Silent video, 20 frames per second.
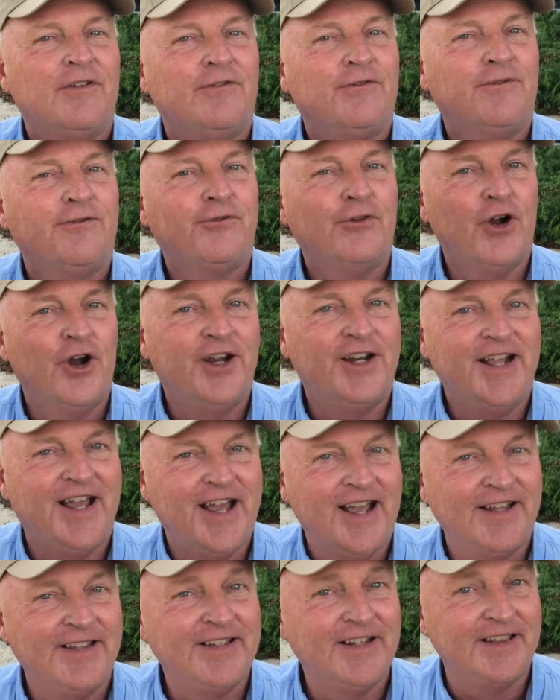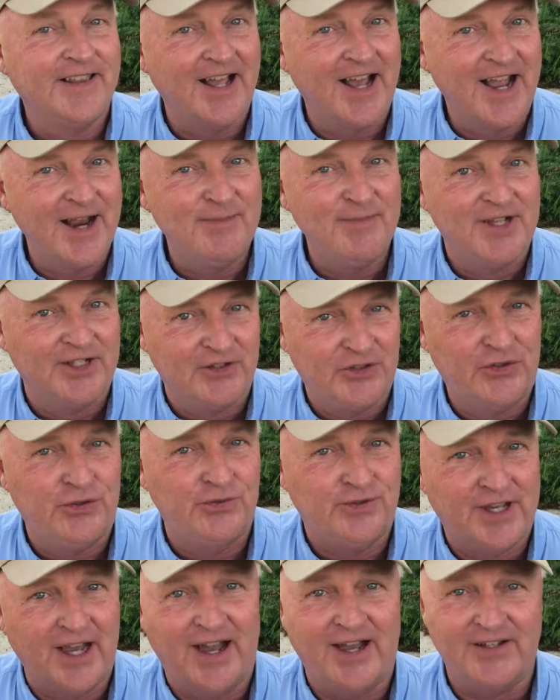front end alignments,
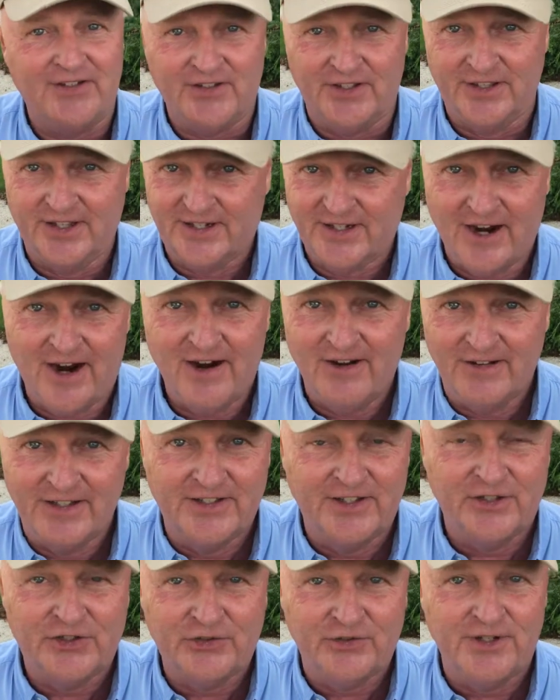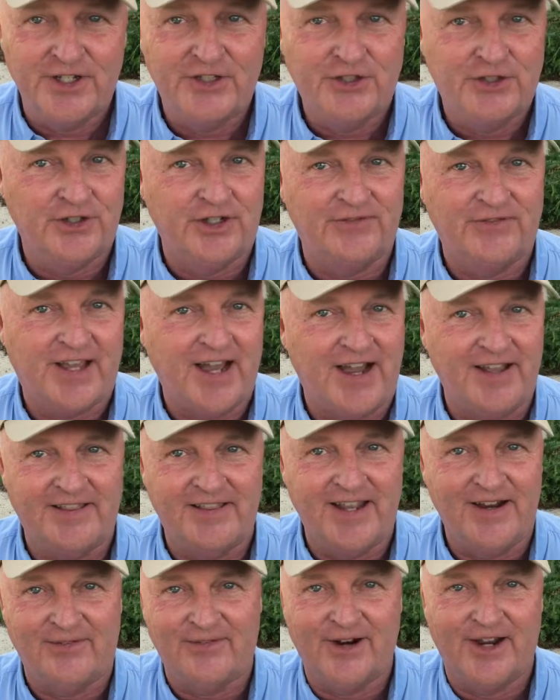you guys. And the car industry should have gotten
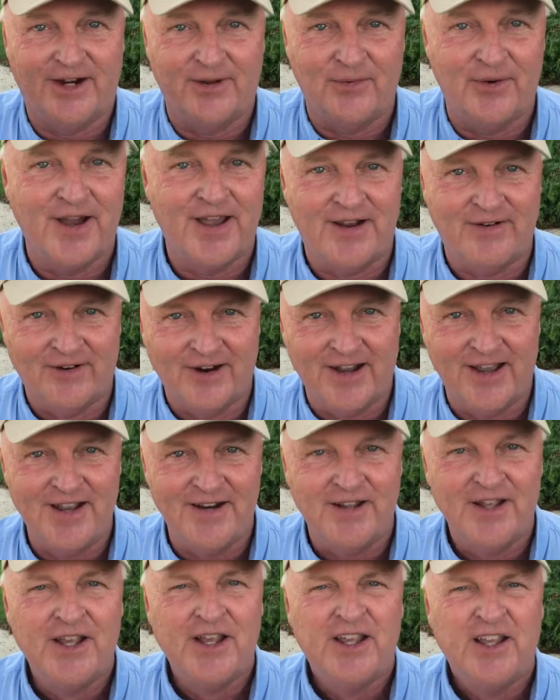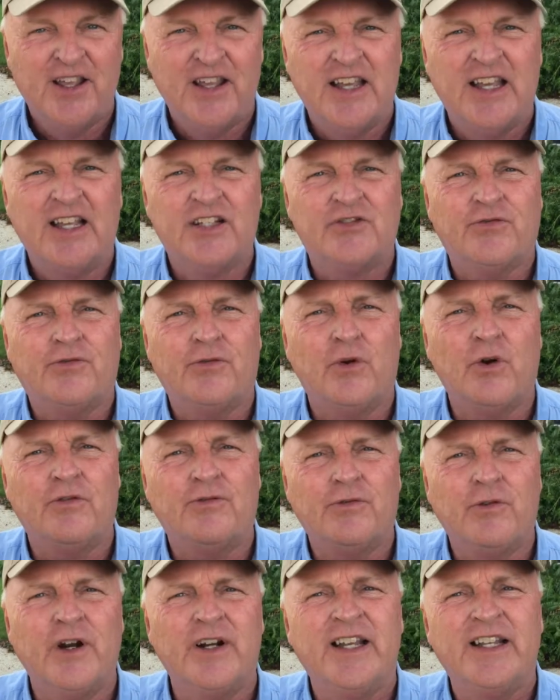that right away, right? It's for
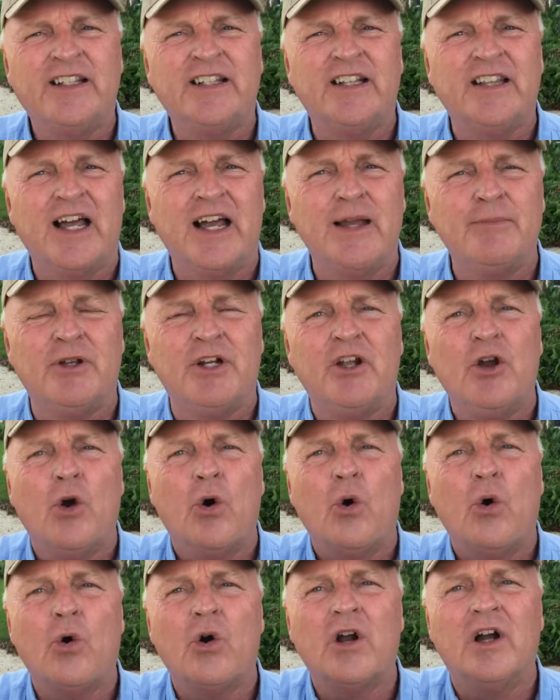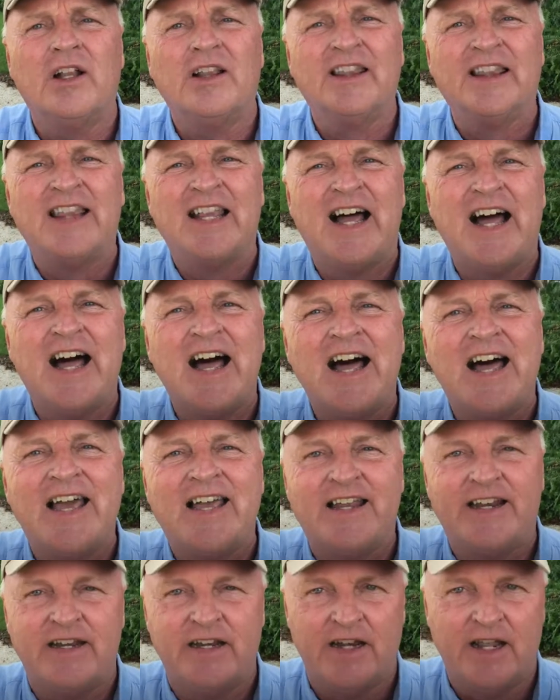front end alignment or
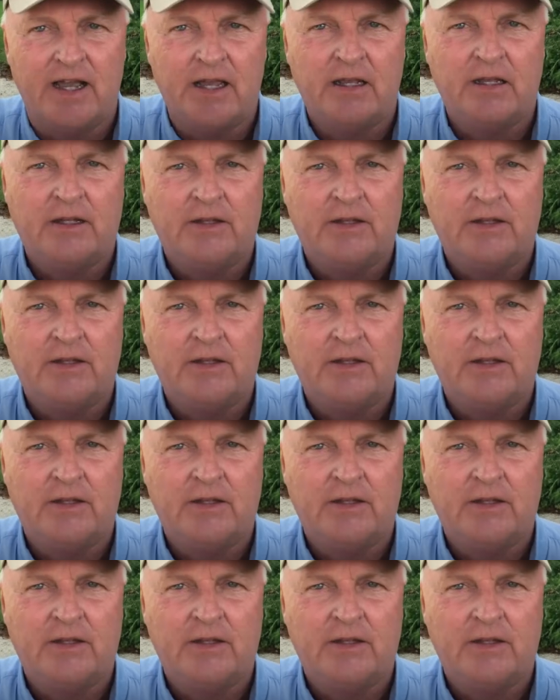align.